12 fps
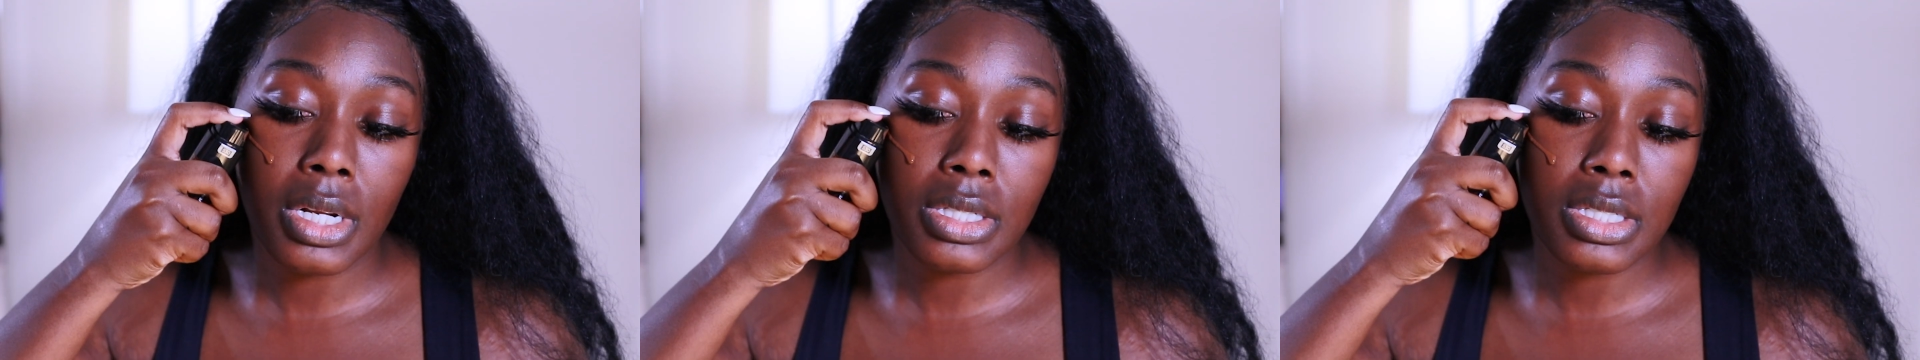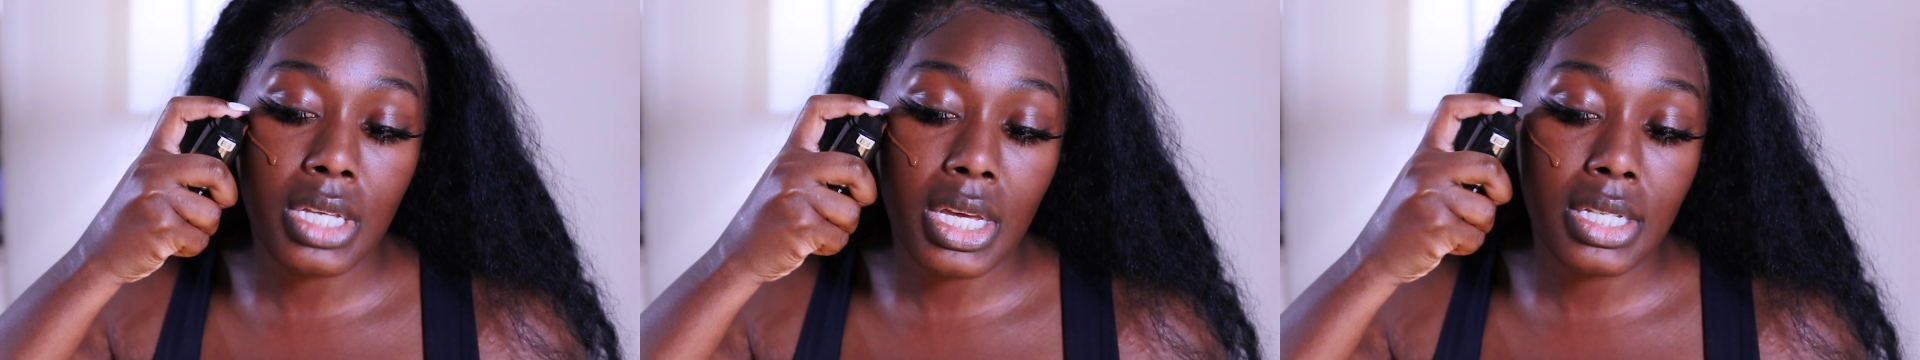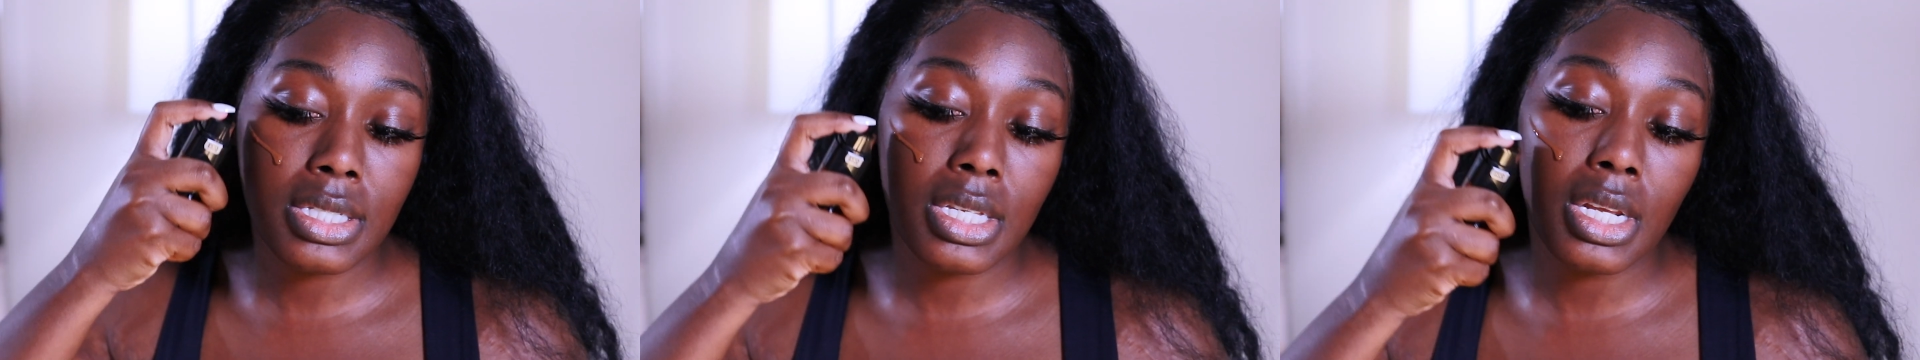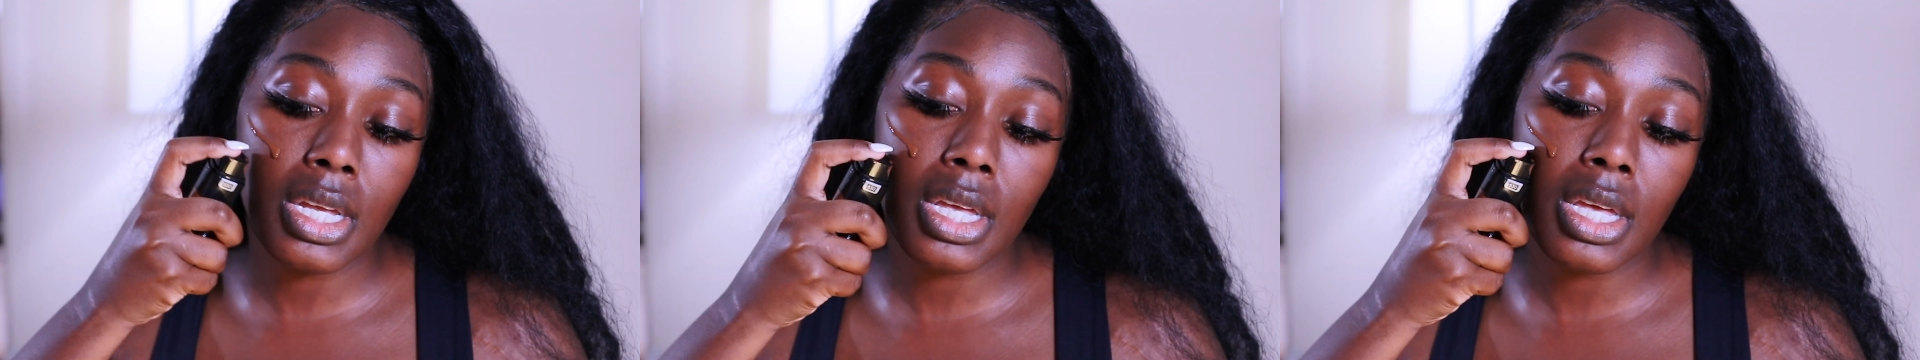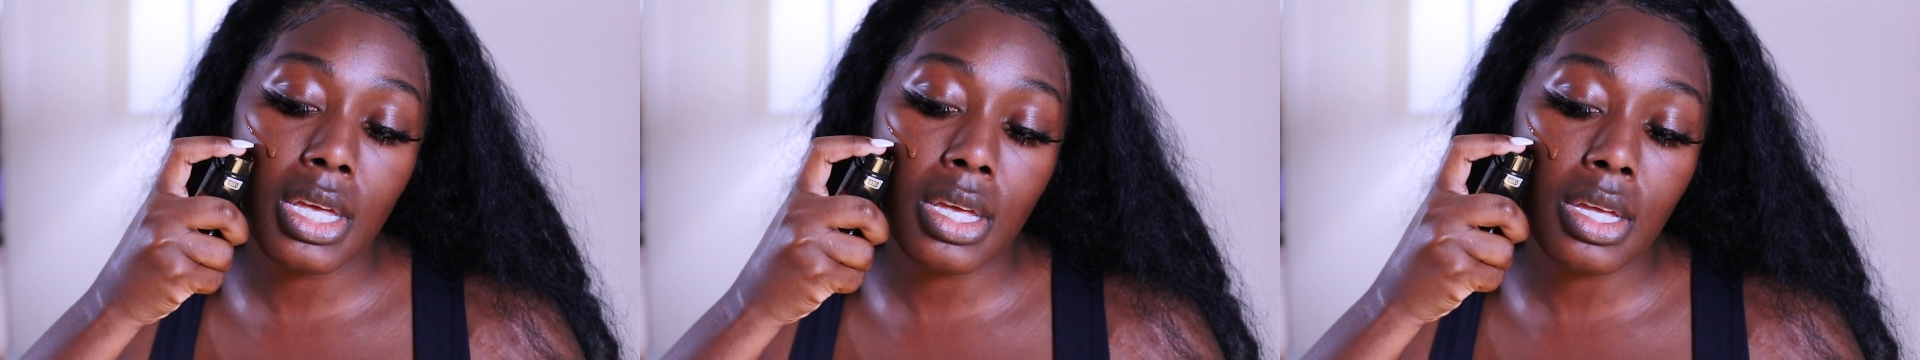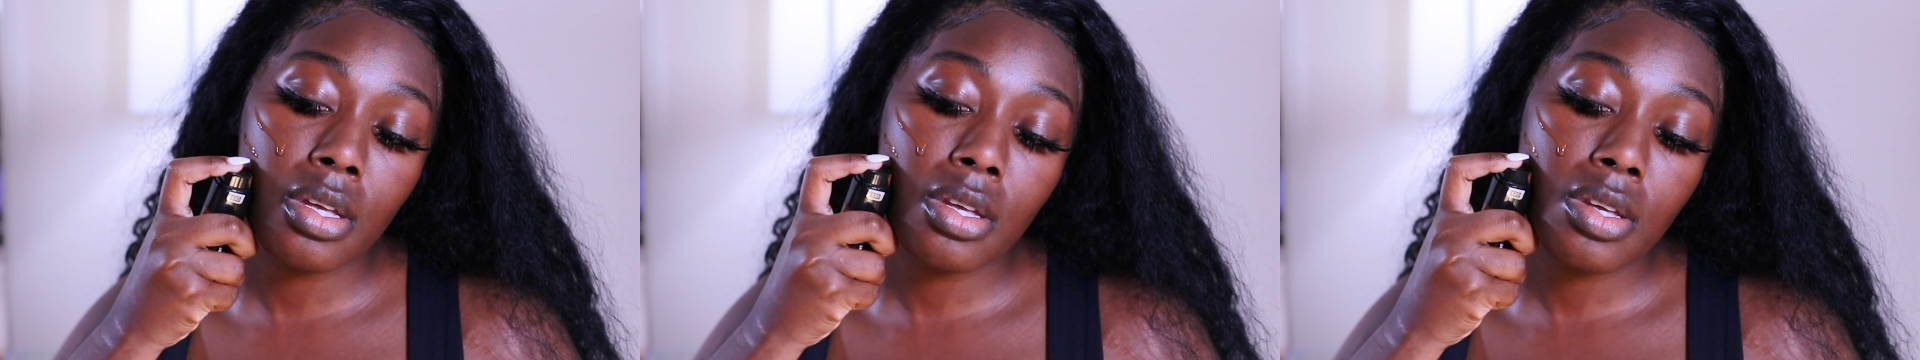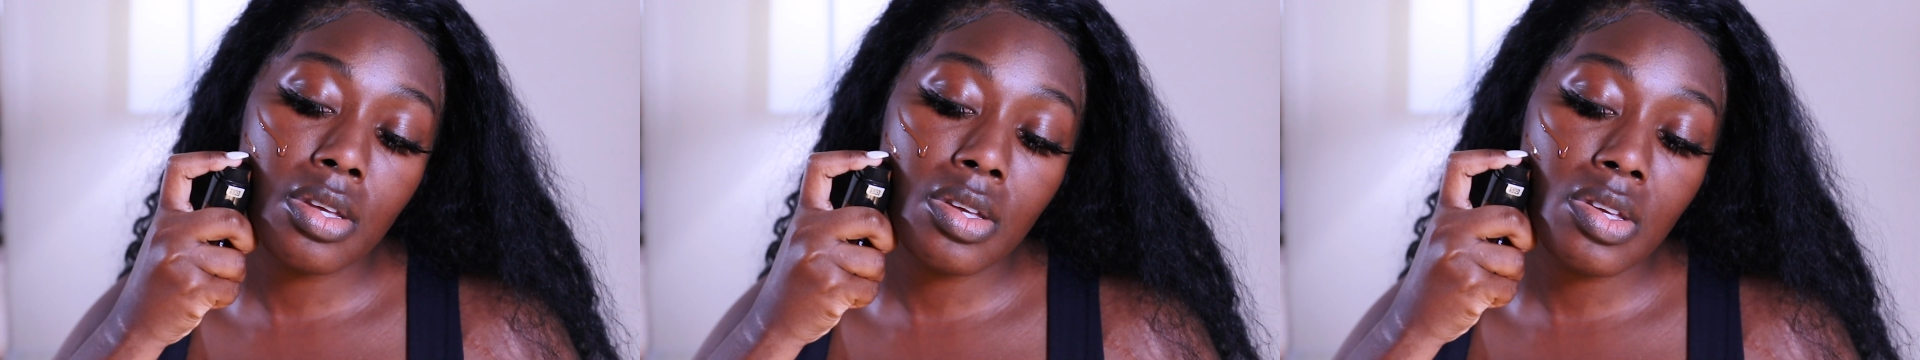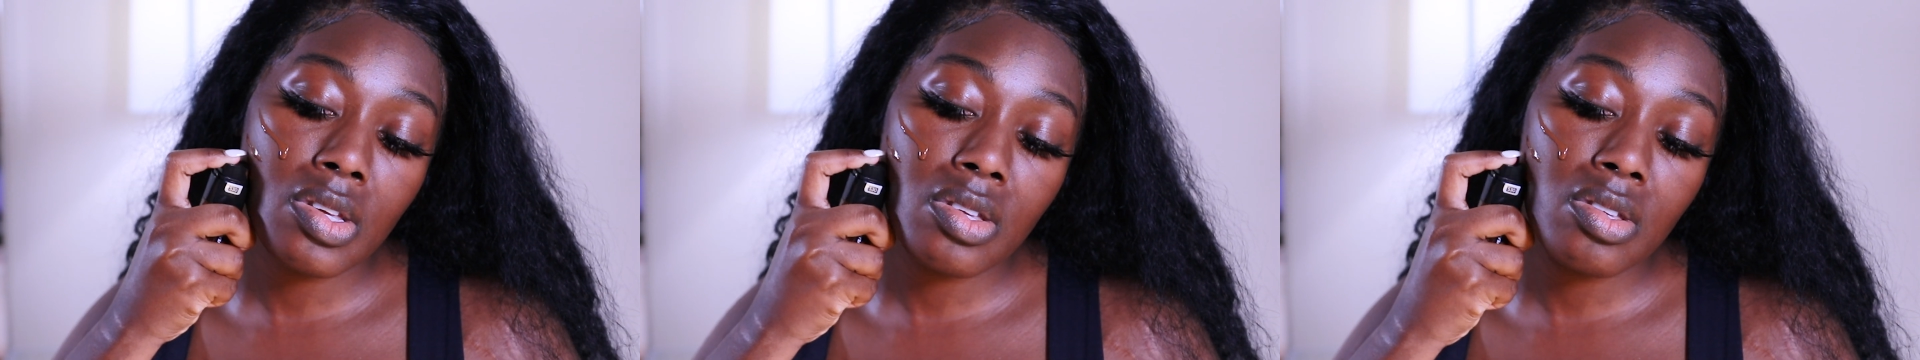I'm gonna take it to the head.
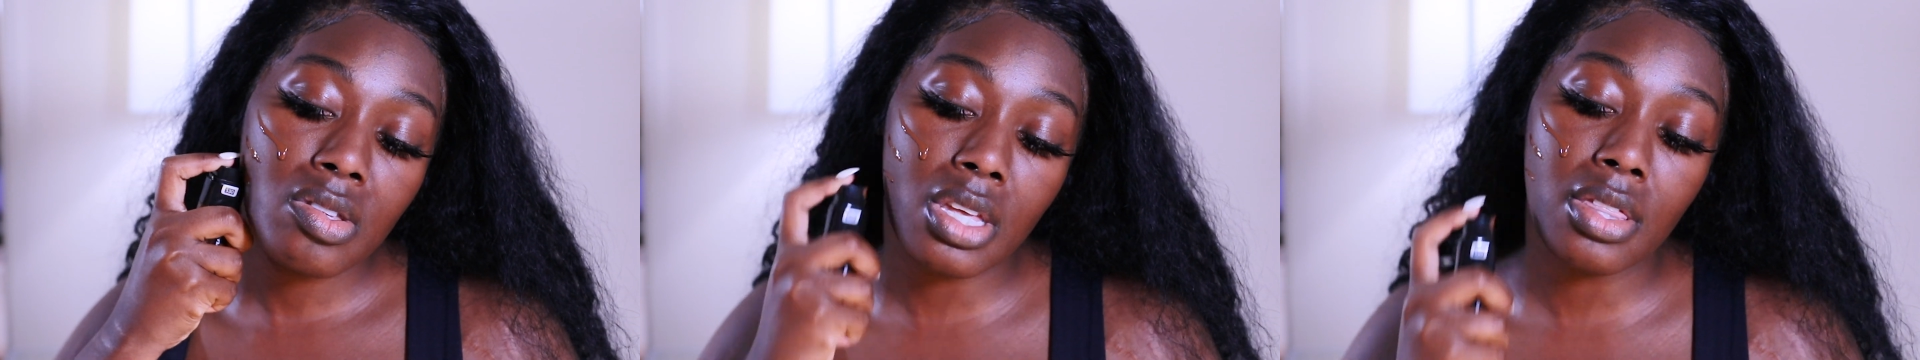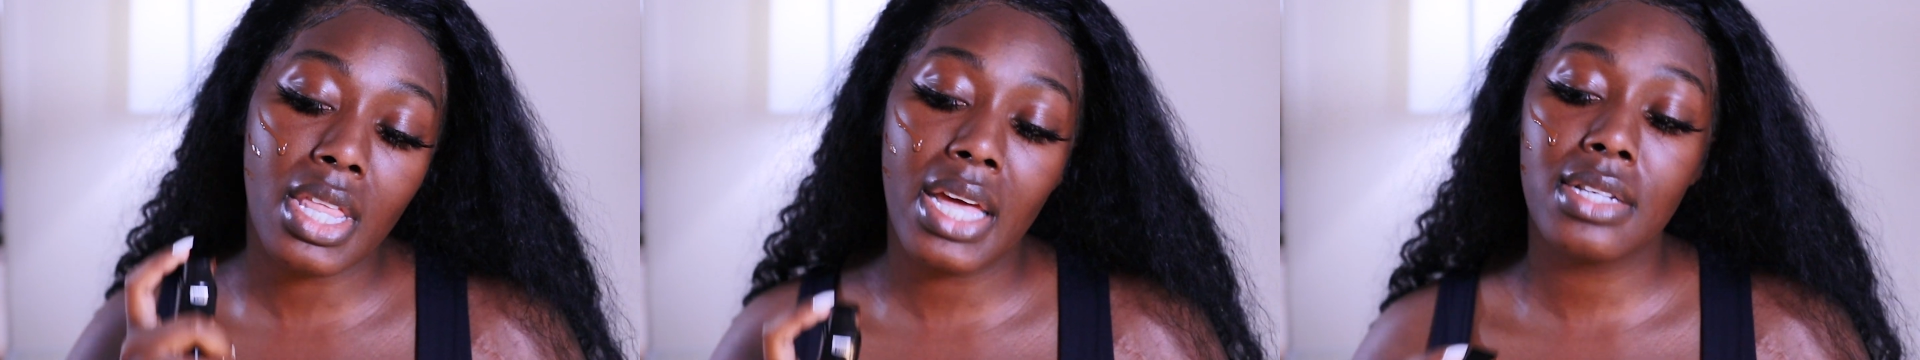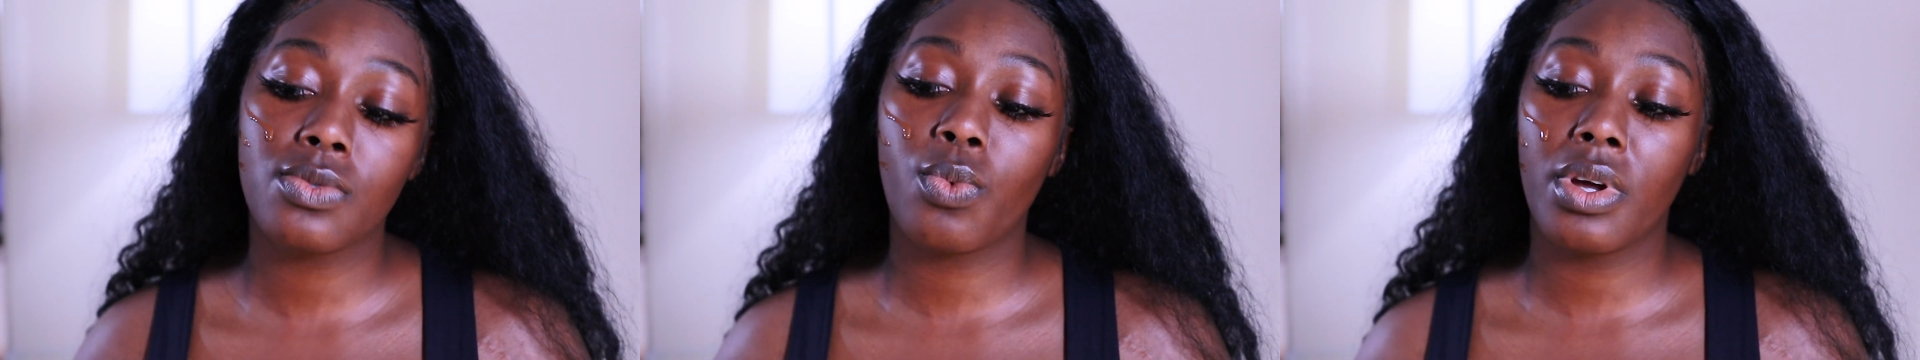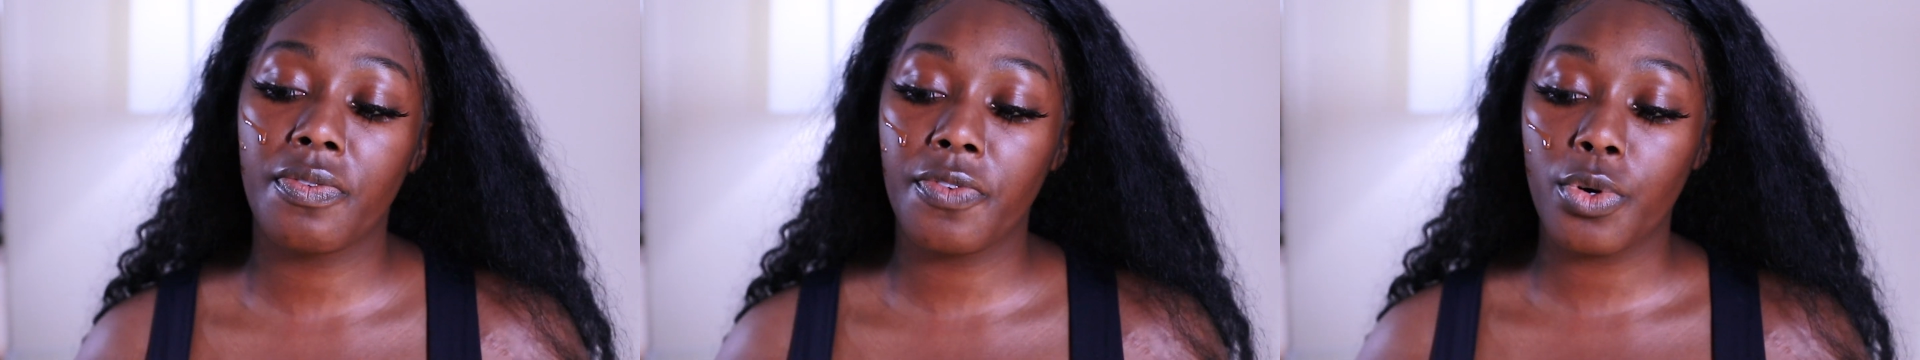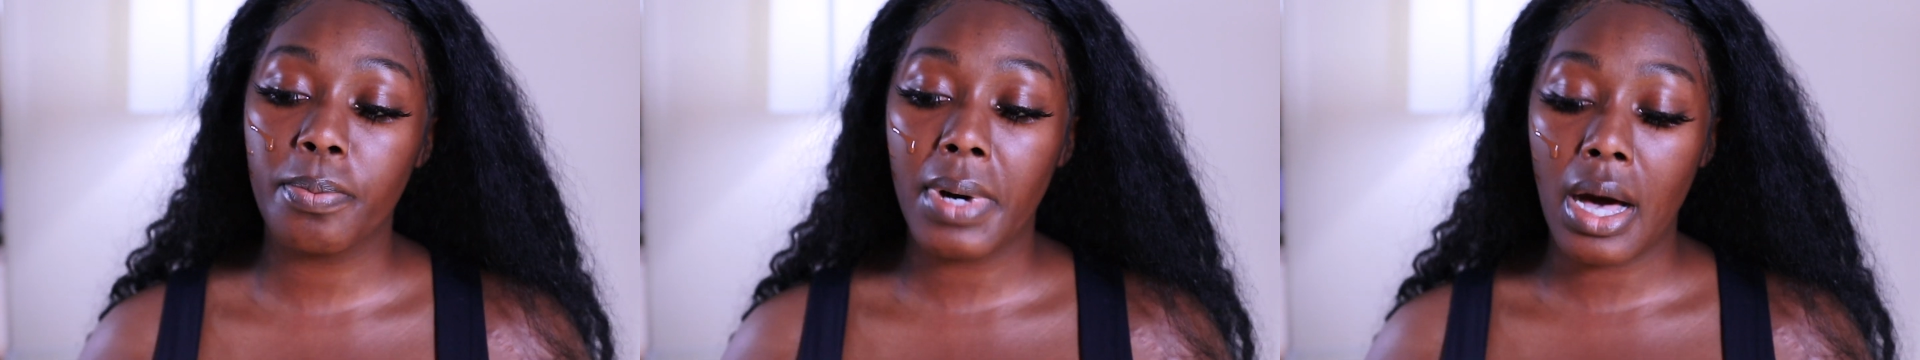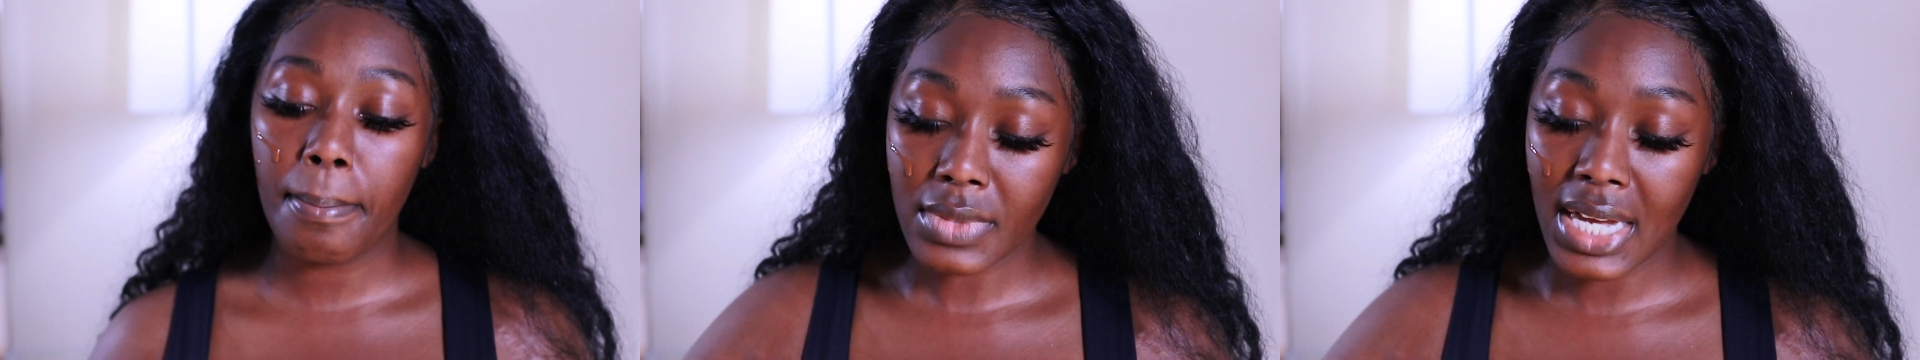And that is one full pump.